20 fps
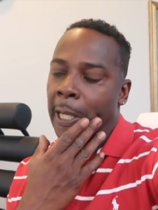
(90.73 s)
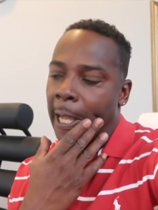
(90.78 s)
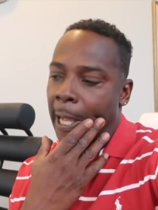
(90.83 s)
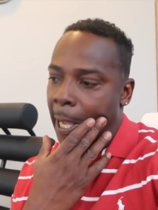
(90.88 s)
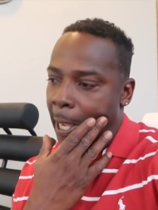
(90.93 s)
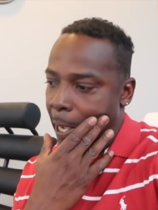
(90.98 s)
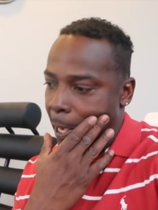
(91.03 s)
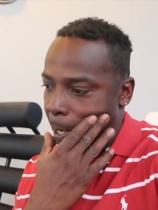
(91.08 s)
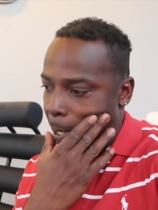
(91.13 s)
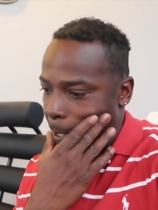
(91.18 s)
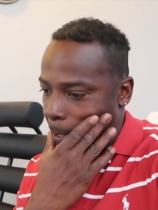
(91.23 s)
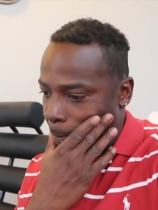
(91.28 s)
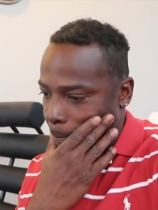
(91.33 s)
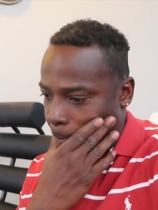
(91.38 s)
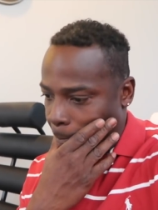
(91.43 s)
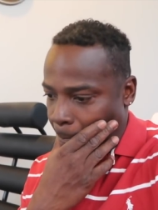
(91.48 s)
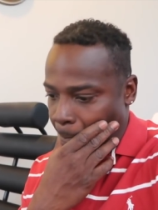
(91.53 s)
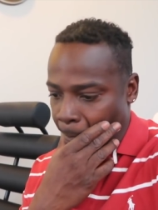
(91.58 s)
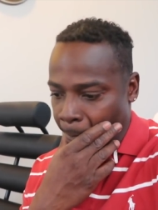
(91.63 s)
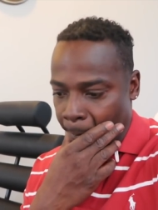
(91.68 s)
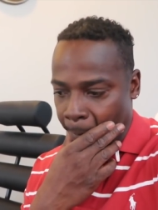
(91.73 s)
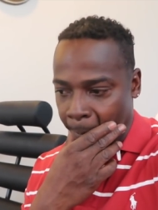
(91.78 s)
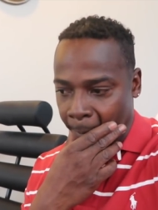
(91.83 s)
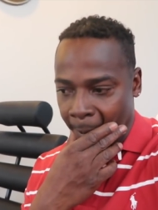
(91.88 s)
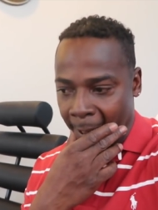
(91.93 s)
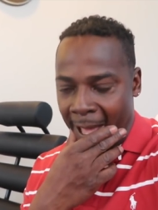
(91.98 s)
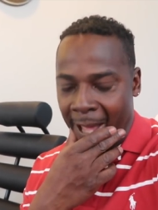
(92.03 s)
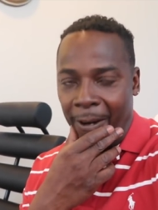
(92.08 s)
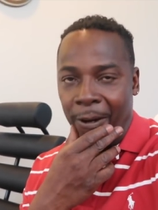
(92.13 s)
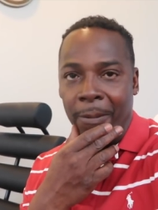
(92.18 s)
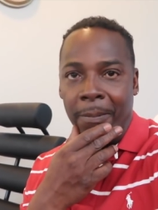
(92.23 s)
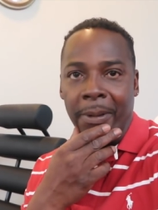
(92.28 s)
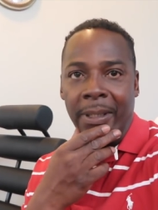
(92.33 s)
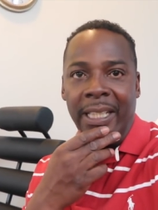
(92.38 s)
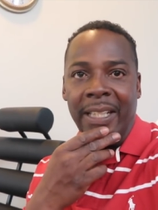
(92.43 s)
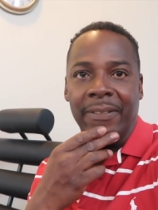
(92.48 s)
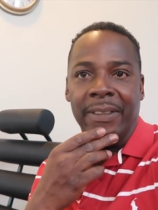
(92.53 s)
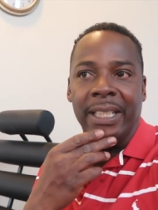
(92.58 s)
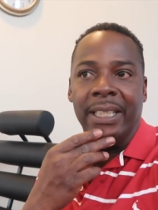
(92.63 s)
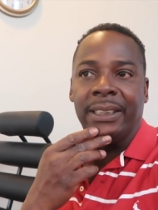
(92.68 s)
Um, I don't
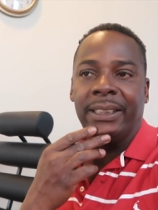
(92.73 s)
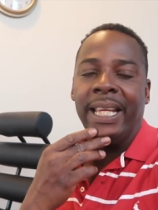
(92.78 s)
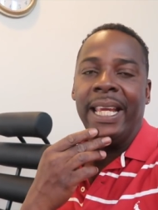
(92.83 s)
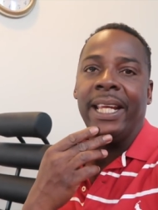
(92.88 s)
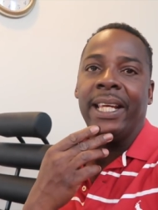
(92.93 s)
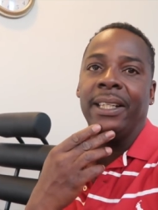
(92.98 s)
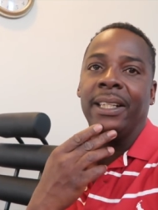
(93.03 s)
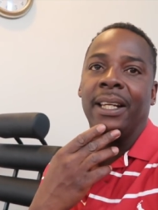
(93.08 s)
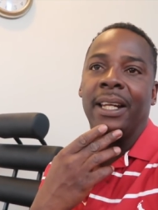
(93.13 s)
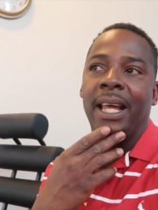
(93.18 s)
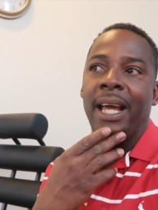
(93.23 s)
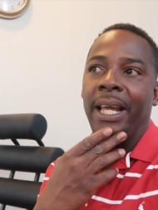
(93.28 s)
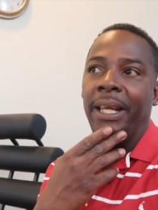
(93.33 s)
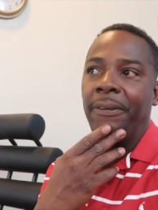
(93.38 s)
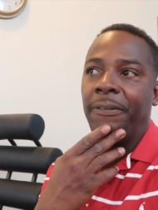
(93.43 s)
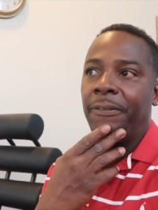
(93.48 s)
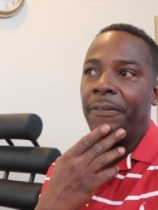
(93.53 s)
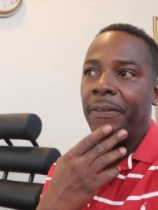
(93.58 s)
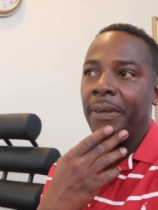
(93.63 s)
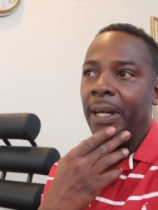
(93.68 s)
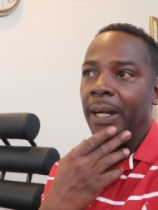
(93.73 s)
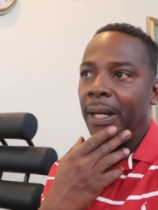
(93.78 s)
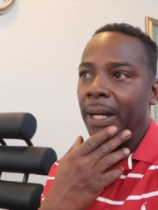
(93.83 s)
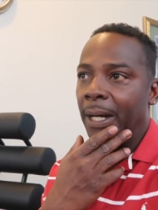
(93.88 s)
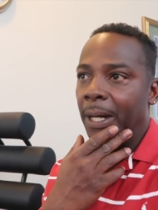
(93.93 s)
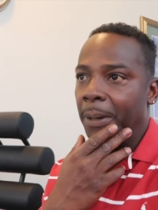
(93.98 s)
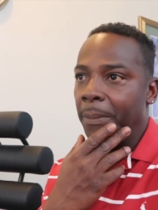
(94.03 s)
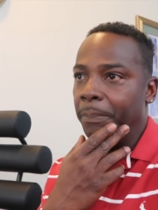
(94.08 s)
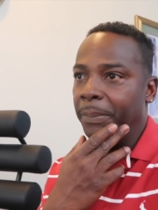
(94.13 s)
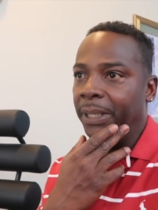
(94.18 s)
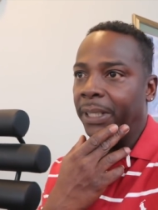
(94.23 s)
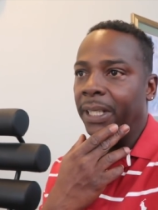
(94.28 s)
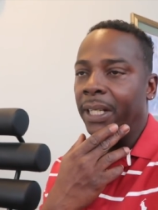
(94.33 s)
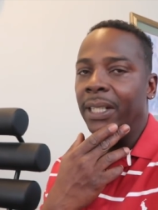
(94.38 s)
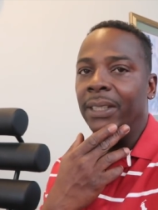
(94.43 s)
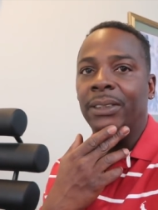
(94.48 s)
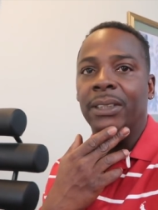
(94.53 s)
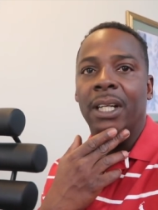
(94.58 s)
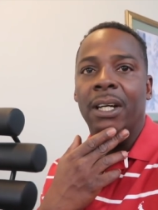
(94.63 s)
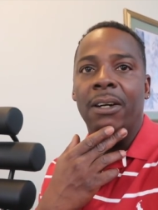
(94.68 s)
believe in taking a life um,
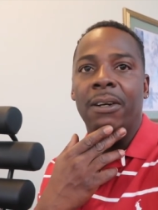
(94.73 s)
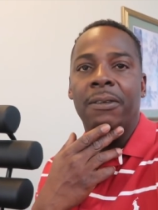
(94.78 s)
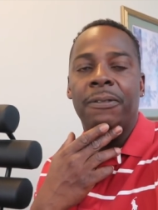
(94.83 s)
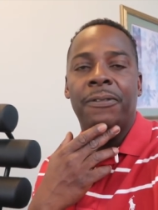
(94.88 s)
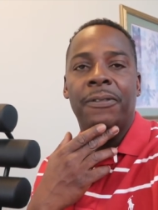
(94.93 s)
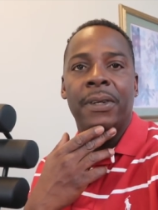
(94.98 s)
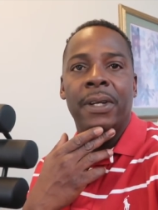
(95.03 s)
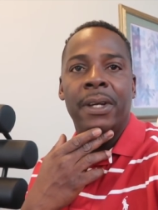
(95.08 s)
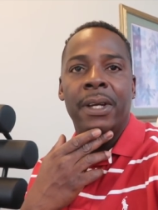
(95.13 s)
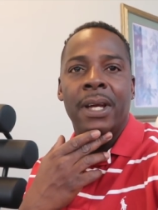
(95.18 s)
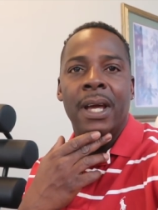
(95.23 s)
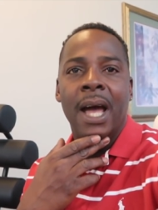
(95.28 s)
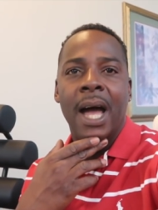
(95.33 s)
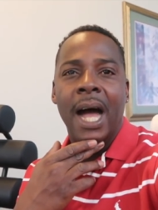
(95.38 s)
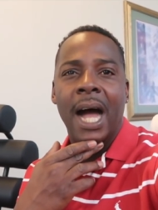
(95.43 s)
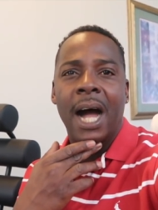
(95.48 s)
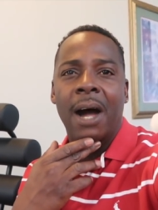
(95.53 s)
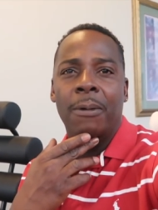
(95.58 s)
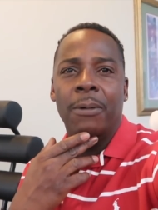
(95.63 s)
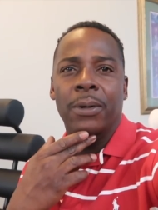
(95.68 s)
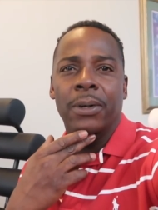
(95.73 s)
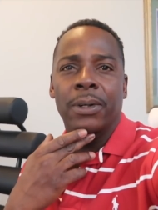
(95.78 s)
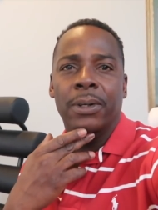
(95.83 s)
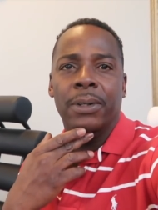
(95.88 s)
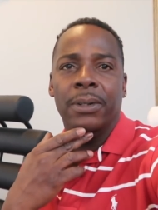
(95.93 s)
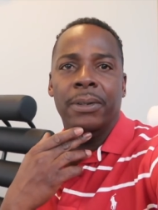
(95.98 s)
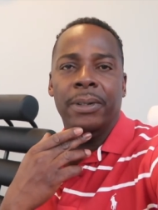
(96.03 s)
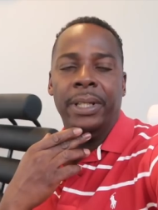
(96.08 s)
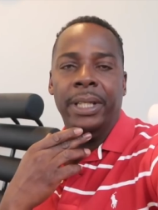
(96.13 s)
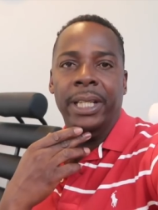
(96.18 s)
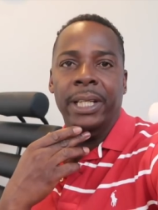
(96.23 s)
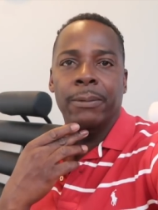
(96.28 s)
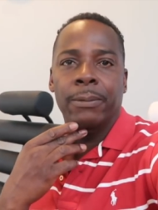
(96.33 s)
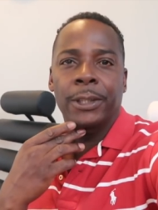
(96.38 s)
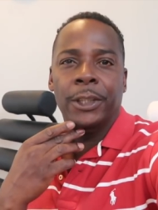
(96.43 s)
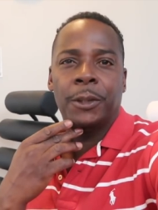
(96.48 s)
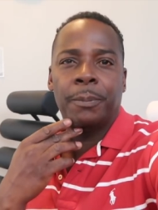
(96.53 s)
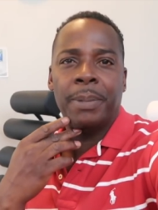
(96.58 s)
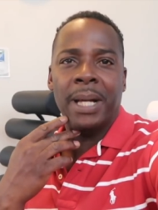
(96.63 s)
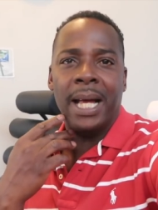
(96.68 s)
because of our
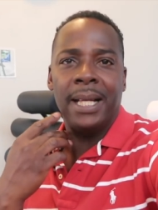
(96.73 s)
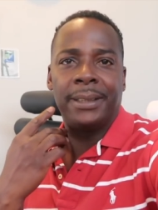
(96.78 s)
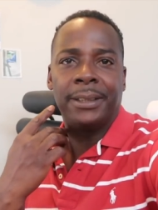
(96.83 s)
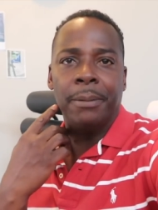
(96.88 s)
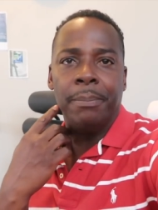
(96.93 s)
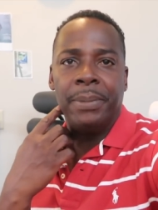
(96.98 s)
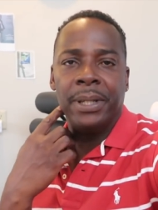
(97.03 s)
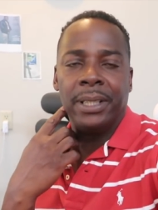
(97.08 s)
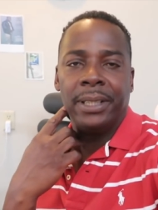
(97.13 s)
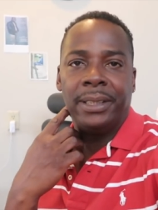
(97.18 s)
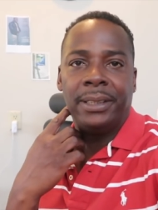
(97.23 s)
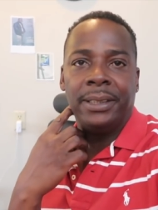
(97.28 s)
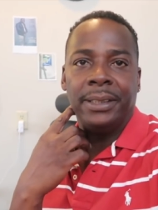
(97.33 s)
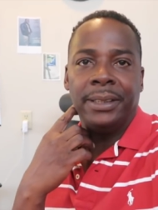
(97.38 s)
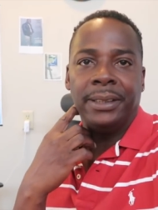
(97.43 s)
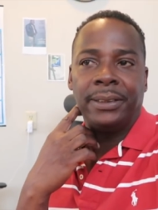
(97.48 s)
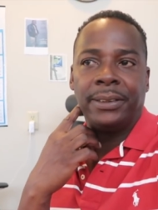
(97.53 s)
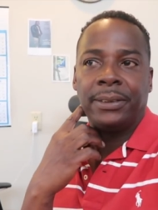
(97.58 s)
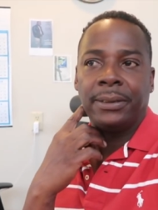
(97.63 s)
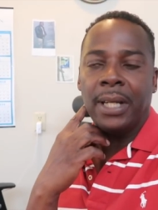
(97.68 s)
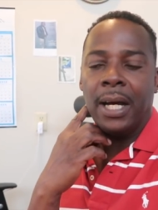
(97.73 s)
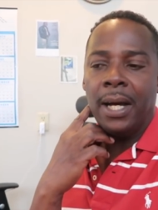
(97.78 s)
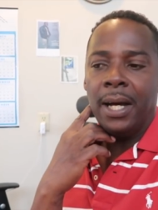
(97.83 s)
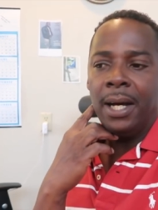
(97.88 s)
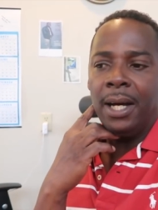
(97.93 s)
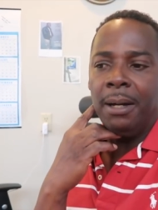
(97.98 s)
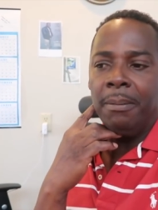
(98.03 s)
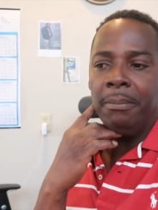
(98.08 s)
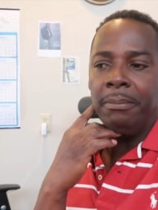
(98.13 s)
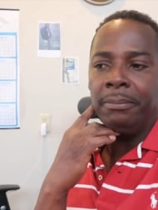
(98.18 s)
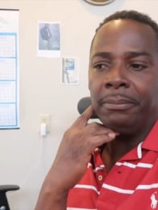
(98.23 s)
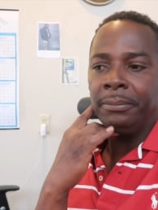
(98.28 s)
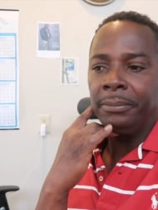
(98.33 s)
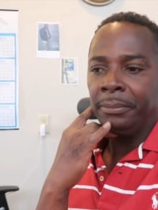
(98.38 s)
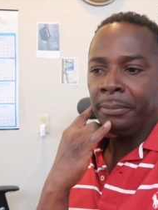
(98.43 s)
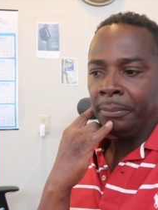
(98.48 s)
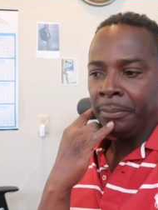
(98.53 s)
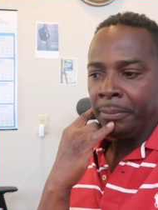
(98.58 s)
irresponsibilityness. Um,